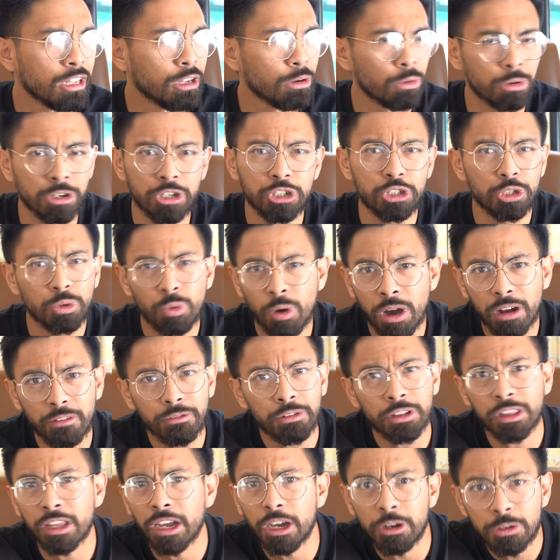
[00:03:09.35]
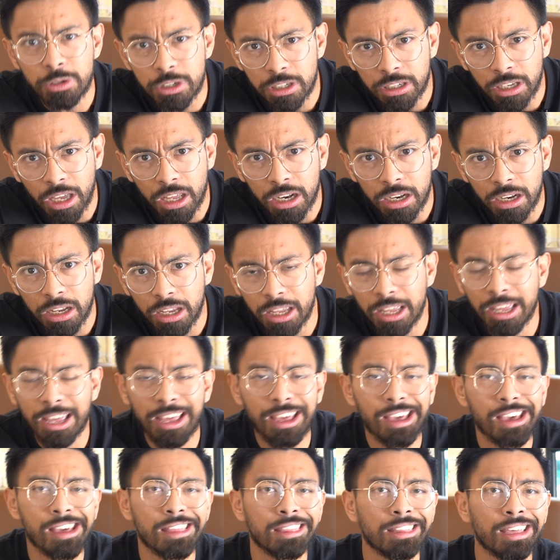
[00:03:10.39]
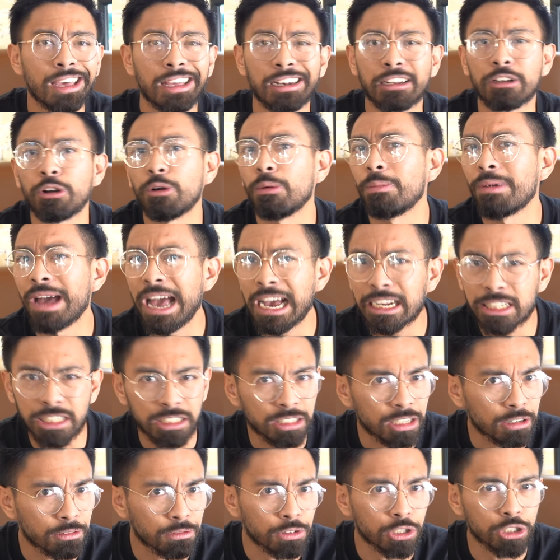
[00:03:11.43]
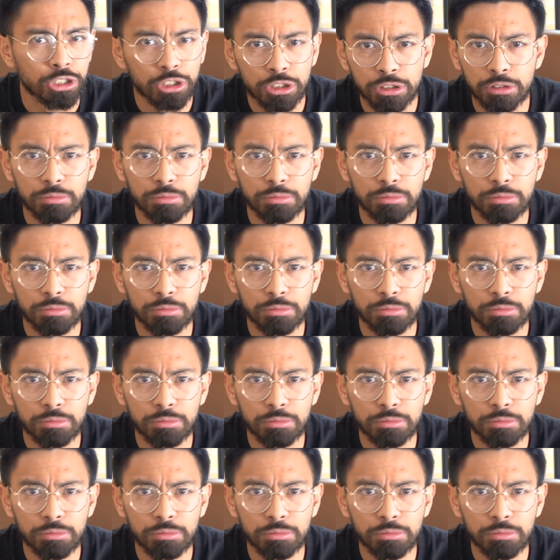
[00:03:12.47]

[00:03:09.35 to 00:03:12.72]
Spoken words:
what did you want for the house again? And then go back to different